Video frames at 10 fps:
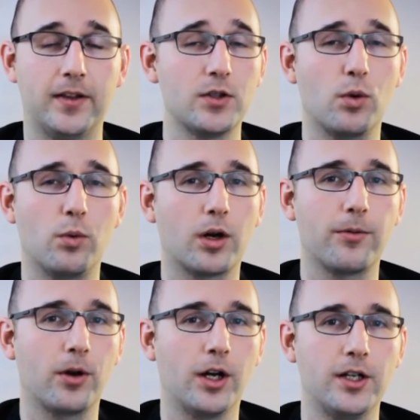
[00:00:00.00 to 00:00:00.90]
Now this will work
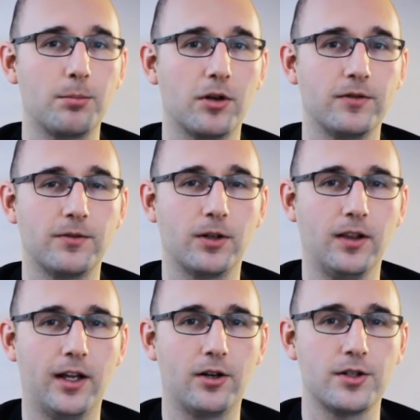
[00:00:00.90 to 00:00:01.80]
for a number of different
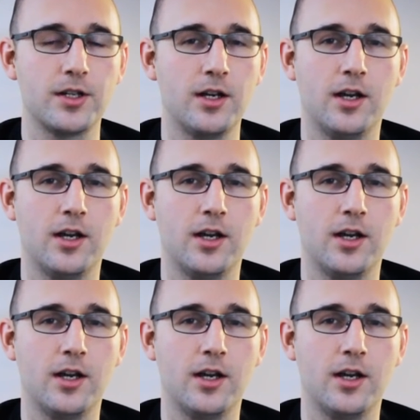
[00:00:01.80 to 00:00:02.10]
letters.